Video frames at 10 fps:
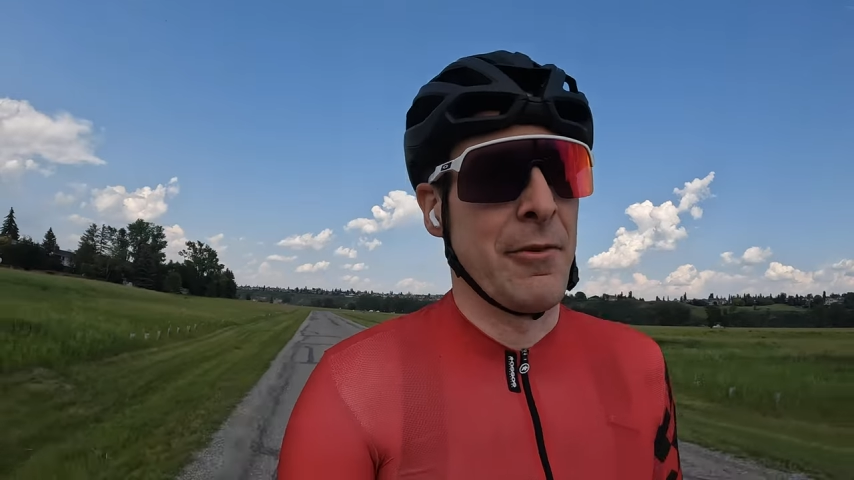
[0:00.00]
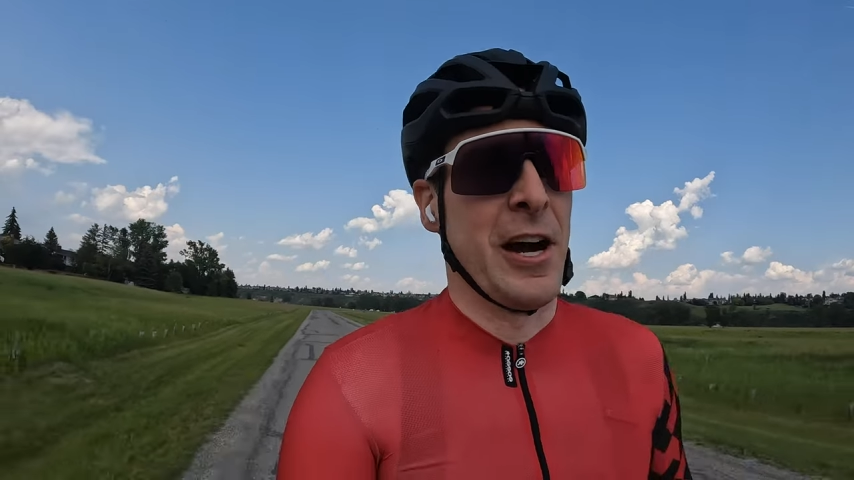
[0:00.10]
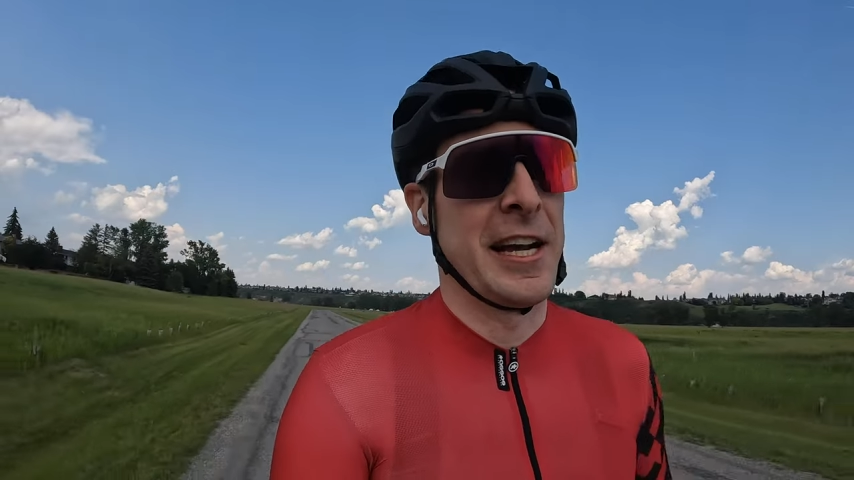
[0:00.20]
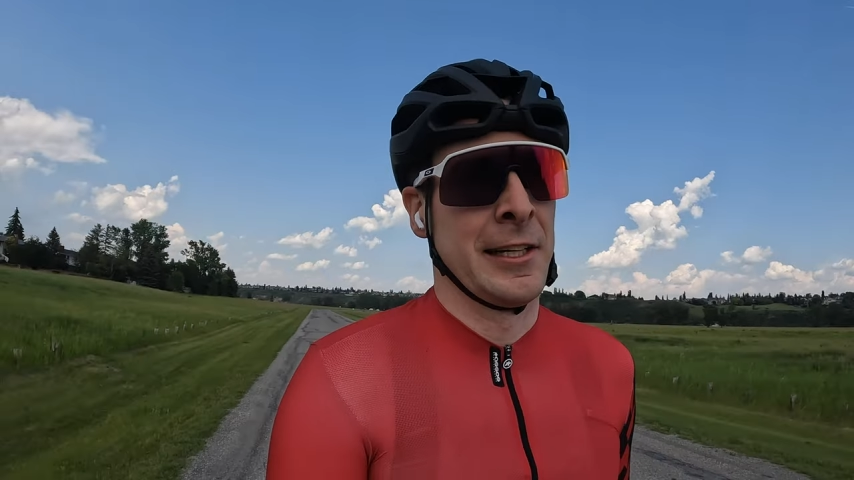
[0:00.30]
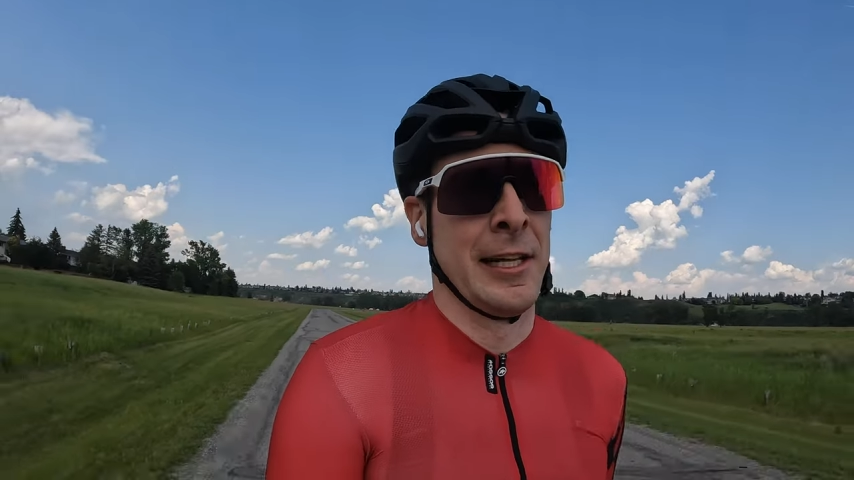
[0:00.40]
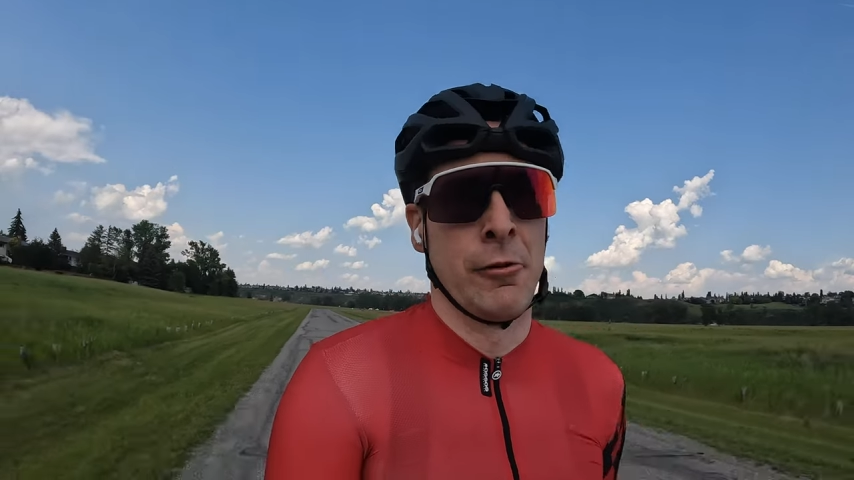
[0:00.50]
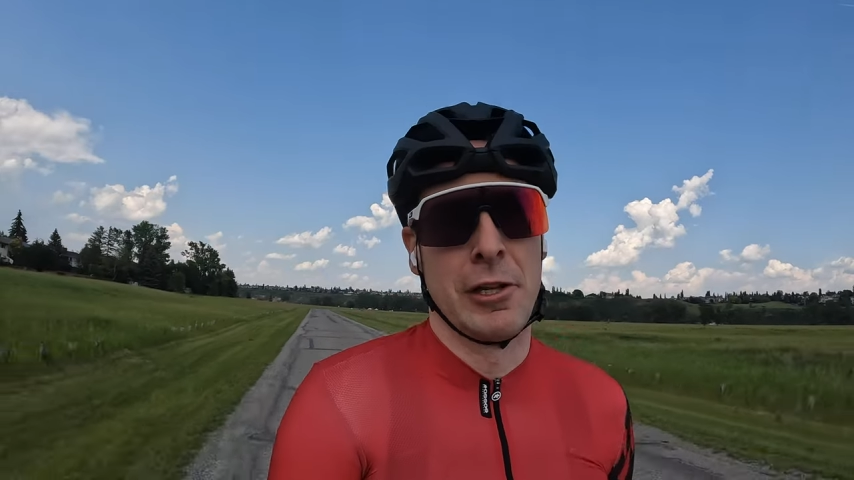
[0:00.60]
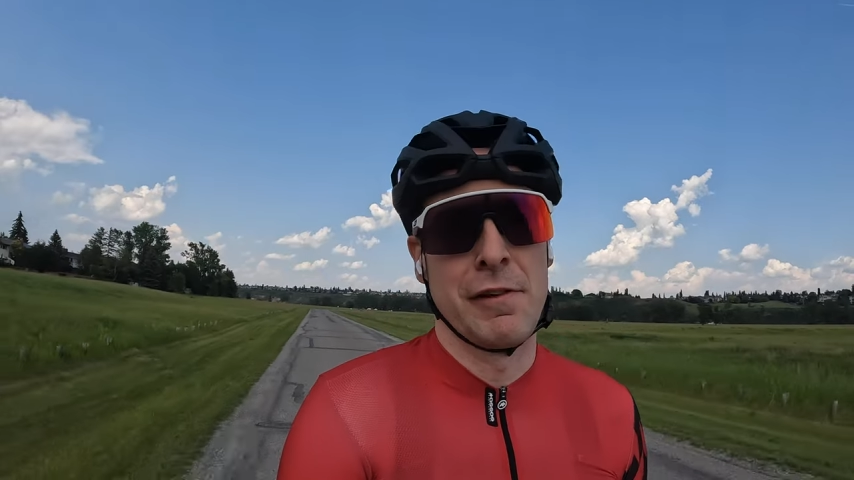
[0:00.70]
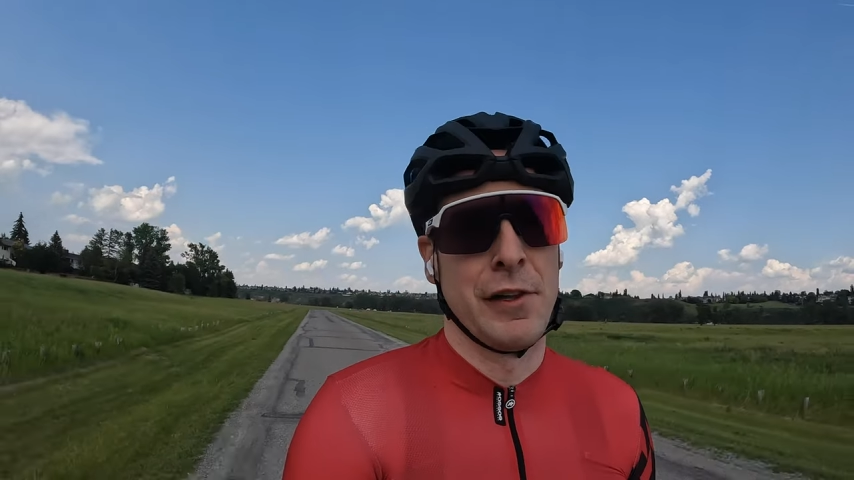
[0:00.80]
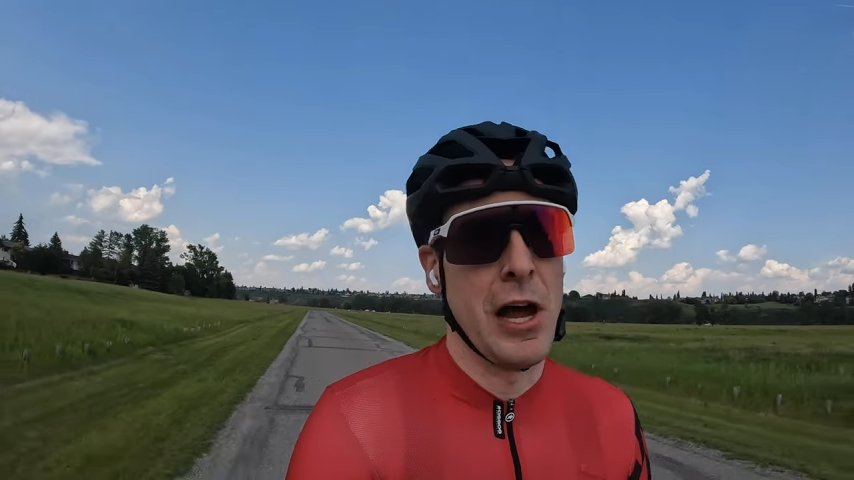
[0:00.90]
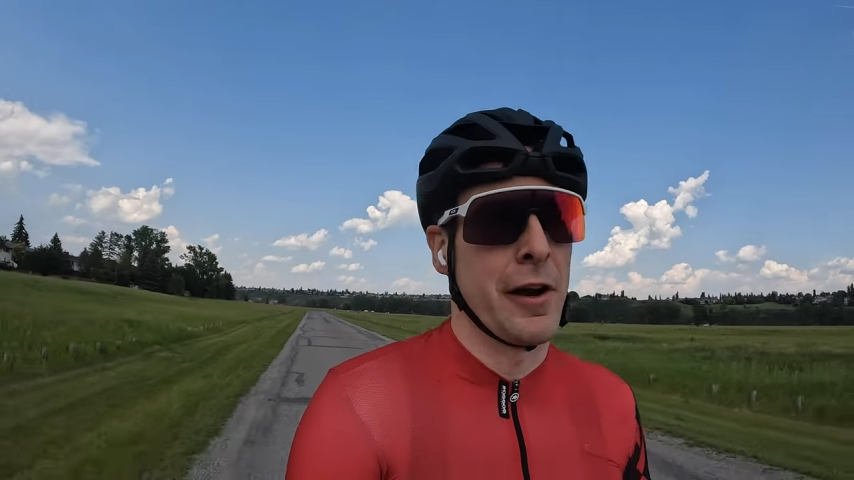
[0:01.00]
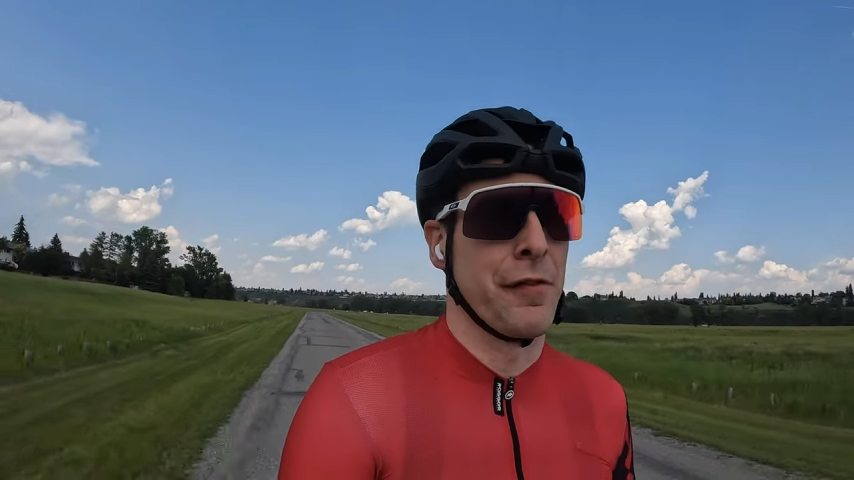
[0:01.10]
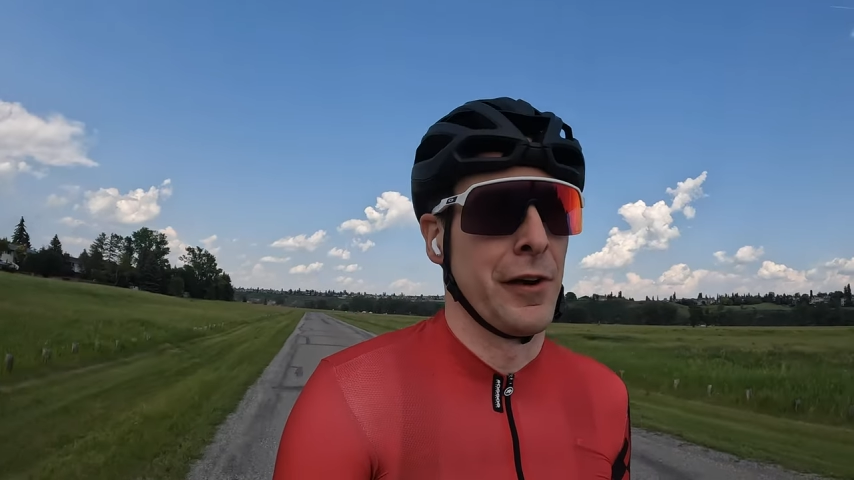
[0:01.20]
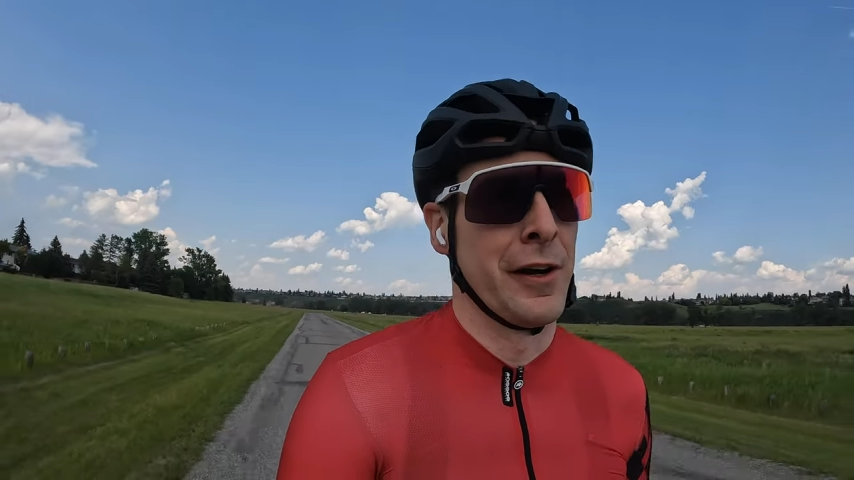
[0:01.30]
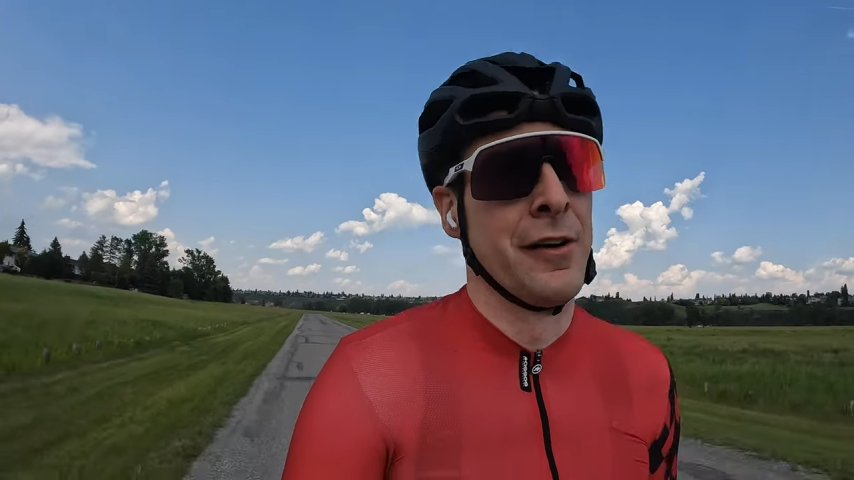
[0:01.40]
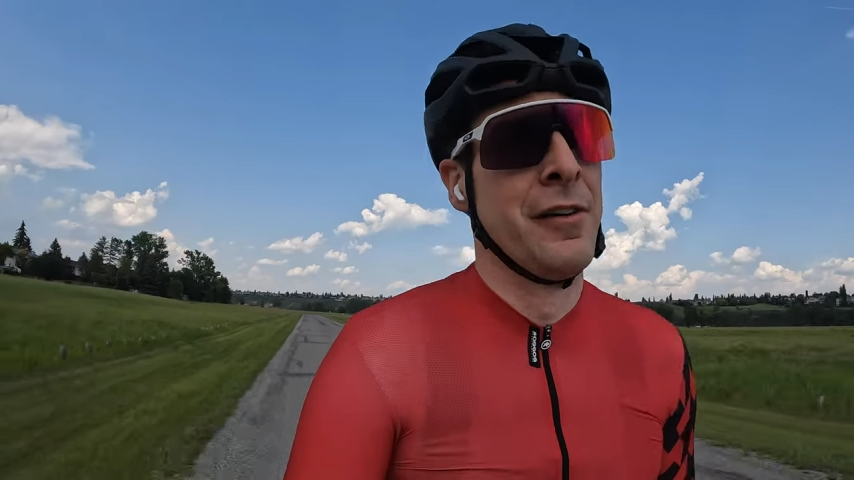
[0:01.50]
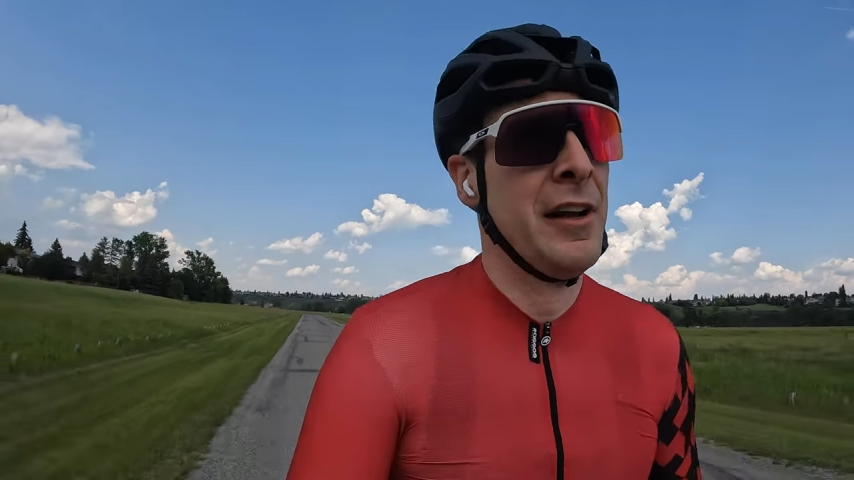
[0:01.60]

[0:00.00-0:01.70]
where I could literally vlog for